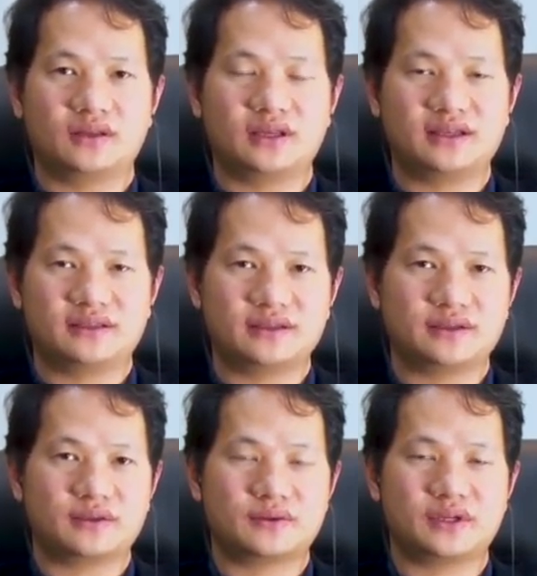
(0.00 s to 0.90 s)

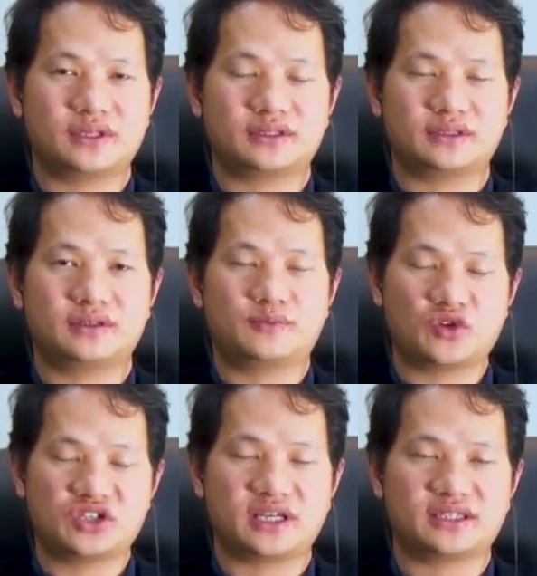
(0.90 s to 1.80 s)
the
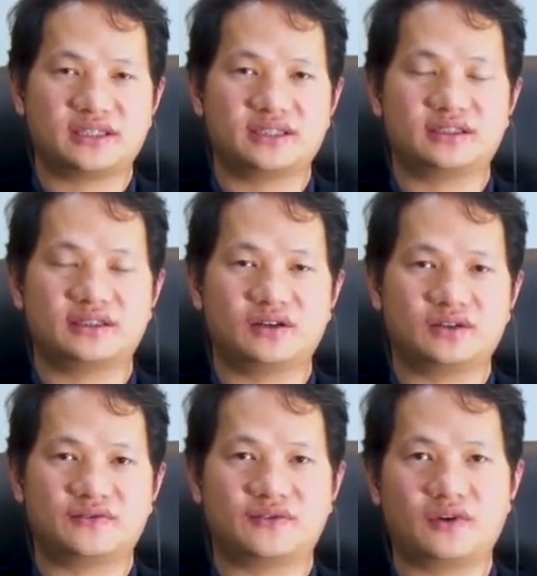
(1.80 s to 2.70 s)
project is
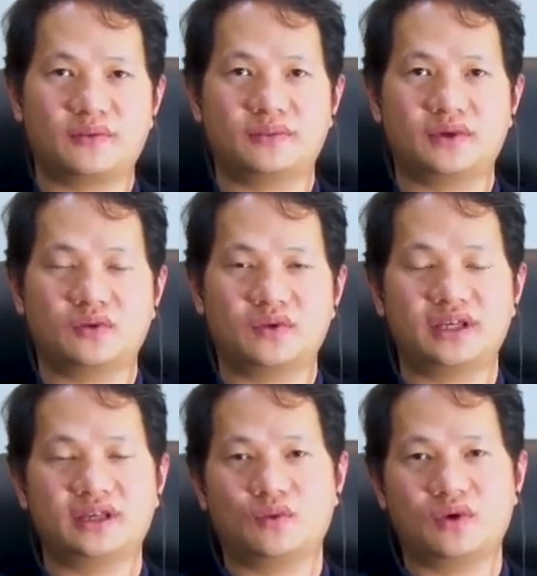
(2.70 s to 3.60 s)
not from
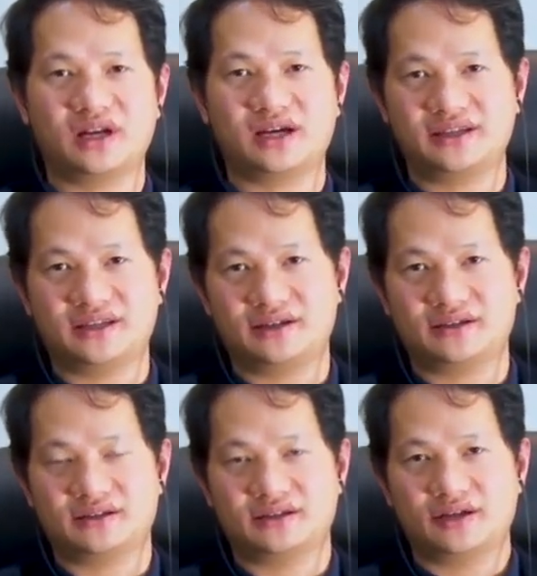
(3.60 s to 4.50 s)
only one
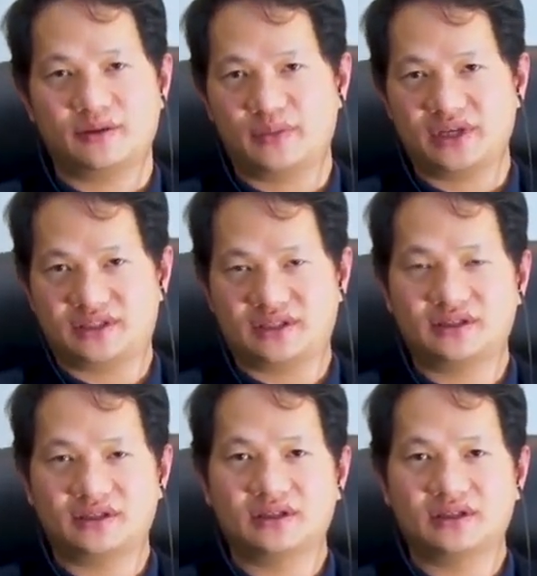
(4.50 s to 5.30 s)
idea, but